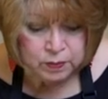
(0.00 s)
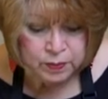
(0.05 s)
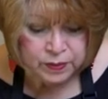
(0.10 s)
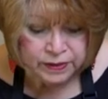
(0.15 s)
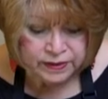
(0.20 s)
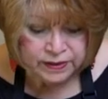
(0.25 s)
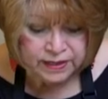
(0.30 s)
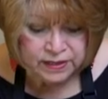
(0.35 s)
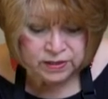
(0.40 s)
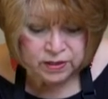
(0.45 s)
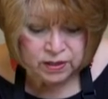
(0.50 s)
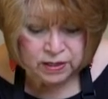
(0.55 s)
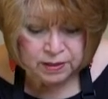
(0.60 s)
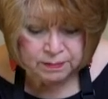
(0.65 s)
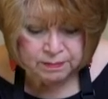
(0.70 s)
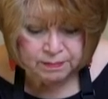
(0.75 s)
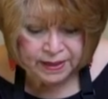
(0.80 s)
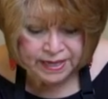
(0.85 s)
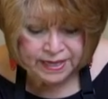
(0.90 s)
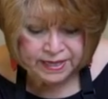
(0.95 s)
Put this on
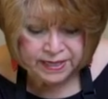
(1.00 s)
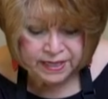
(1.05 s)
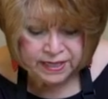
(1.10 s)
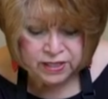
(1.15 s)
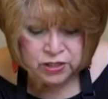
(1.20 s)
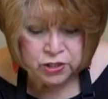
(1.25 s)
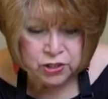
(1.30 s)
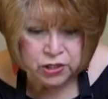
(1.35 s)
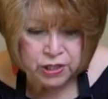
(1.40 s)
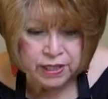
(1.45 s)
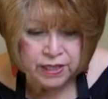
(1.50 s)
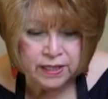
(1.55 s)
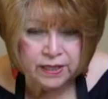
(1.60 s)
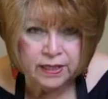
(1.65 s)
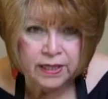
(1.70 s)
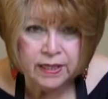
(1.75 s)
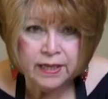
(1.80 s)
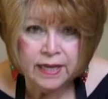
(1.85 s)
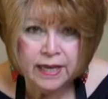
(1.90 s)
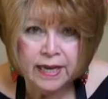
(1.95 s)
a baking
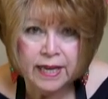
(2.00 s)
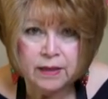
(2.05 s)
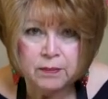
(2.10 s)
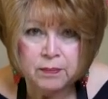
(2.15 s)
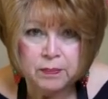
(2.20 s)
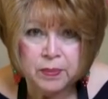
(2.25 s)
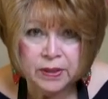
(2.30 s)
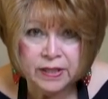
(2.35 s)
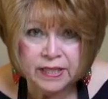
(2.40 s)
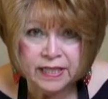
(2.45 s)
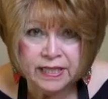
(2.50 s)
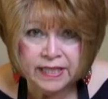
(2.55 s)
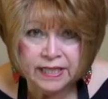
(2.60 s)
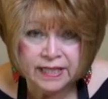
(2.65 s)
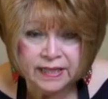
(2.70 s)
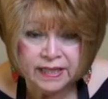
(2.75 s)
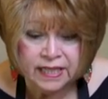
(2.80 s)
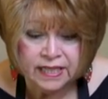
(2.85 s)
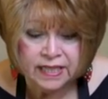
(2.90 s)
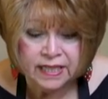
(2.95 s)
sheet and put it
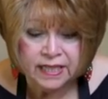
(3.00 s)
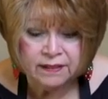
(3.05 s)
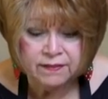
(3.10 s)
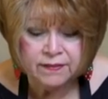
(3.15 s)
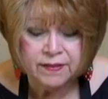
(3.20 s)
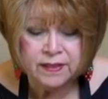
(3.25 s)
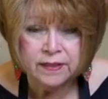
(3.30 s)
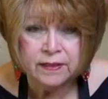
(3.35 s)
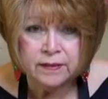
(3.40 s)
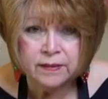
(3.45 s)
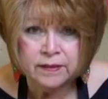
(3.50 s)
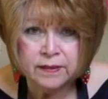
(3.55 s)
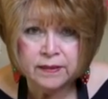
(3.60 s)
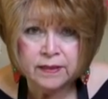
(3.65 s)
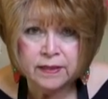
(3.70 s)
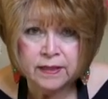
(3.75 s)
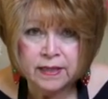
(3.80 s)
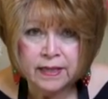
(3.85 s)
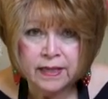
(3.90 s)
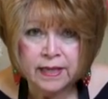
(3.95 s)
in the oven,
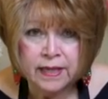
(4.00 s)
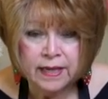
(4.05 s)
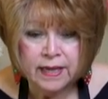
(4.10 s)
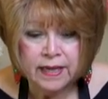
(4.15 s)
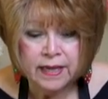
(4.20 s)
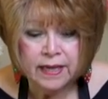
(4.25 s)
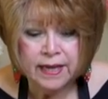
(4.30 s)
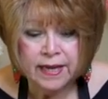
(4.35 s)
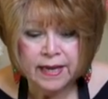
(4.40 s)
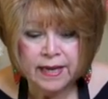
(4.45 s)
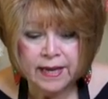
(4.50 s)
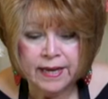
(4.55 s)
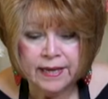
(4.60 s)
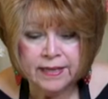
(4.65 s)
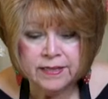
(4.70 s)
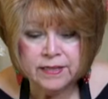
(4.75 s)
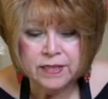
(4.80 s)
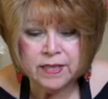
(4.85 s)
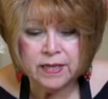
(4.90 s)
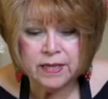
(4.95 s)

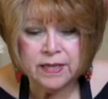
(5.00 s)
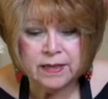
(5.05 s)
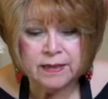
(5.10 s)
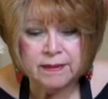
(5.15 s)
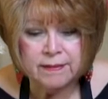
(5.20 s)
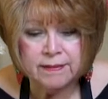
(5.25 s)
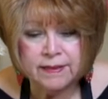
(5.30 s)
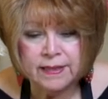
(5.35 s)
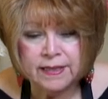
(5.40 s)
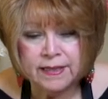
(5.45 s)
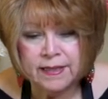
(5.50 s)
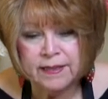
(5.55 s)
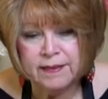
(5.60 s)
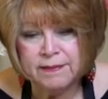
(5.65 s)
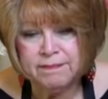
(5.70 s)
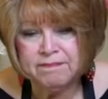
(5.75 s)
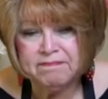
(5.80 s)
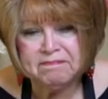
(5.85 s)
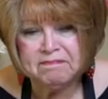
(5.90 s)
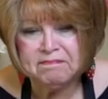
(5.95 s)
and uh, let
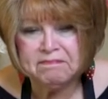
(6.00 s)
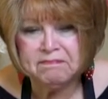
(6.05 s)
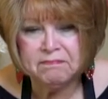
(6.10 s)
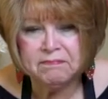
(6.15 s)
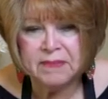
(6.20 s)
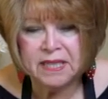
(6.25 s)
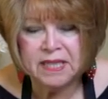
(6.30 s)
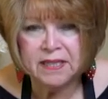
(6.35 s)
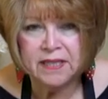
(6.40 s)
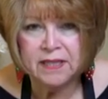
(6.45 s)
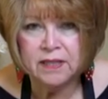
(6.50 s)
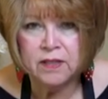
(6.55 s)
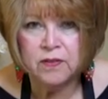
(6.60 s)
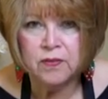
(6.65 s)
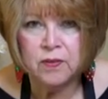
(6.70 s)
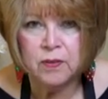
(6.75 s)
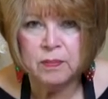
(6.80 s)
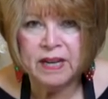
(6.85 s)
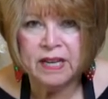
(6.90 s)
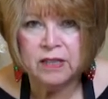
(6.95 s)
it be in there
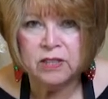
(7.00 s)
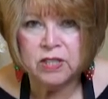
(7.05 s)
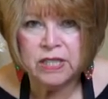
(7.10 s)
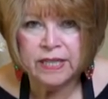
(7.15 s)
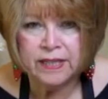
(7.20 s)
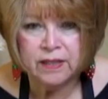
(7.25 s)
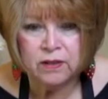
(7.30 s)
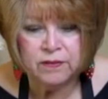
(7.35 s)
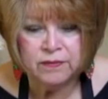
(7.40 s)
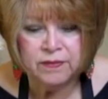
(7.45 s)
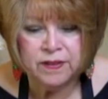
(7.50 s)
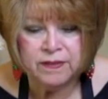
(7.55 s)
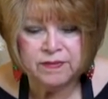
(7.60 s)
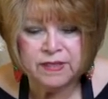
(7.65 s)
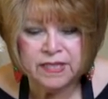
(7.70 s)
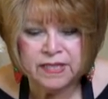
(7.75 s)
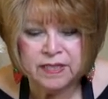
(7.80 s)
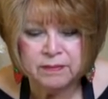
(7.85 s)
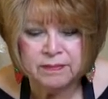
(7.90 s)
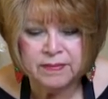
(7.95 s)
for about ten or
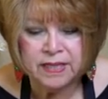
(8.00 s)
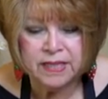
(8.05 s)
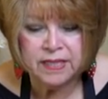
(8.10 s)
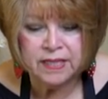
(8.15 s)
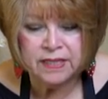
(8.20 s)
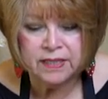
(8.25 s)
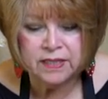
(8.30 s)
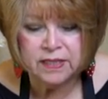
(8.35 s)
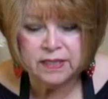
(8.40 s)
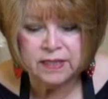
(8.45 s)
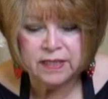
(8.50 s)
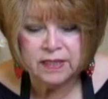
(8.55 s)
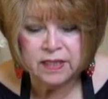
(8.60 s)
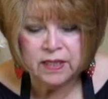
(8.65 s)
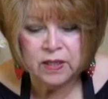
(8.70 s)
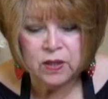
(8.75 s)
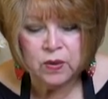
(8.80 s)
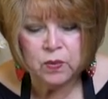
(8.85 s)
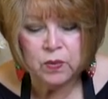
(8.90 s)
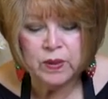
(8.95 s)
fifteen minutes.
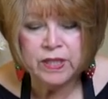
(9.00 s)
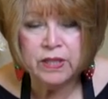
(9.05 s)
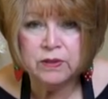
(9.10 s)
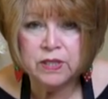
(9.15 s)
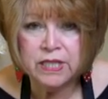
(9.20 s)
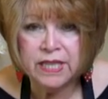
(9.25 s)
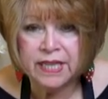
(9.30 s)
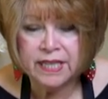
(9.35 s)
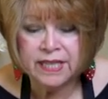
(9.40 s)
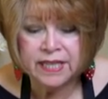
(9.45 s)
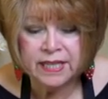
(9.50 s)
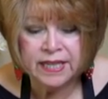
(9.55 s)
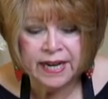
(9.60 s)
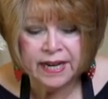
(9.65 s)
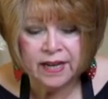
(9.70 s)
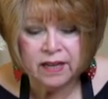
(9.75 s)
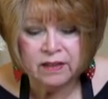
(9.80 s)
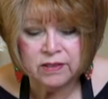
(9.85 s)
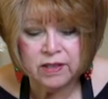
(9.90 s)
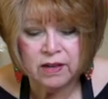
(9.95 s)
When you take it
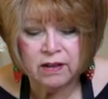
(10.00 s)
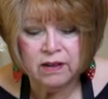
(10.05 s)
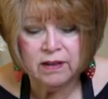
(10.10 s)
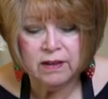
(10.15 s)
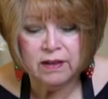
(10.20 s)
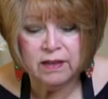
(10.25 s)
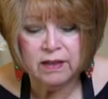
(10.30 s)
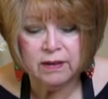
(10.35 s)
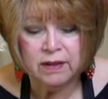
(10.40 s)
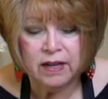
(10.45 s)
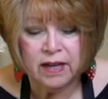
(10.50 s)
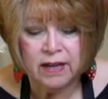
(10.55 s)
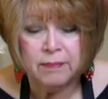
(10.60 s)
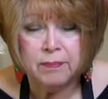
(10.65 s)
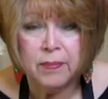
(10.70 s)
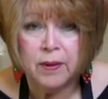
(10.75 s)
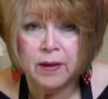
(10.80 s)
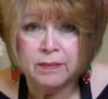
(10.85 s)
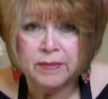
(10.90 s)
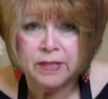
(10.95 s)
out, I
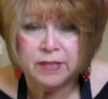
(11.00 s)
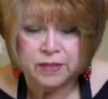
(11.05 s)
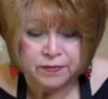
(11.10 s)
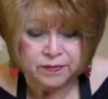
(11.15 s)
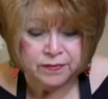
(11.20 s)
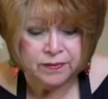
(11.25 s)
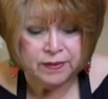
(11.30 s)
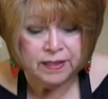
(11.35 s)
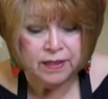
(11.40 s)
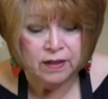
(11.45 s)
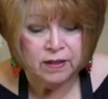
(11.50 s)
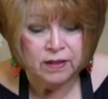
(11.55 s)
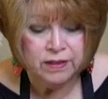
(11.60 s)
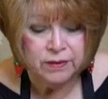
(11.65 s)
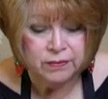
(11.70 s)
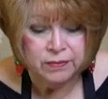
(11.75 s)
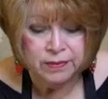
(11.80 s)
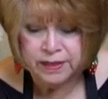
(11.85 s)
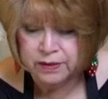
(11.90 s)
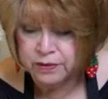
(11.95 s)
promise you, friend, all
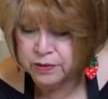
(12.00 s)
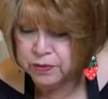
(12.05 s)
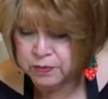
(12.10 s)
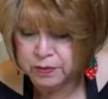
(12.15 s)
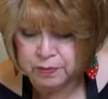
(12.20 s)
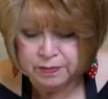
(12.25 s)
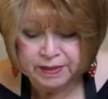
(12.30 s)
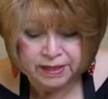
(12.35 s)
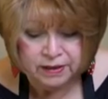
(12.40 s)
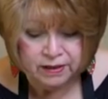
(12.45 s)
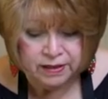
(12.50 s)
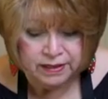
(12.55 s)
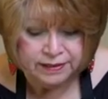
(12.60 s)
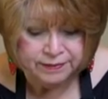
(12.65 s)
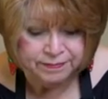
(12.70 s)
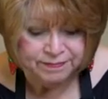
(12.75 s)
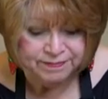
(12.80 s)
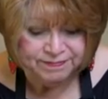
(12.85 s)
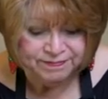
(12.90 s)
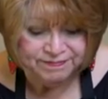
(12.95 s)
the wrinkles will be
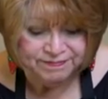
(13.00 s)
gone,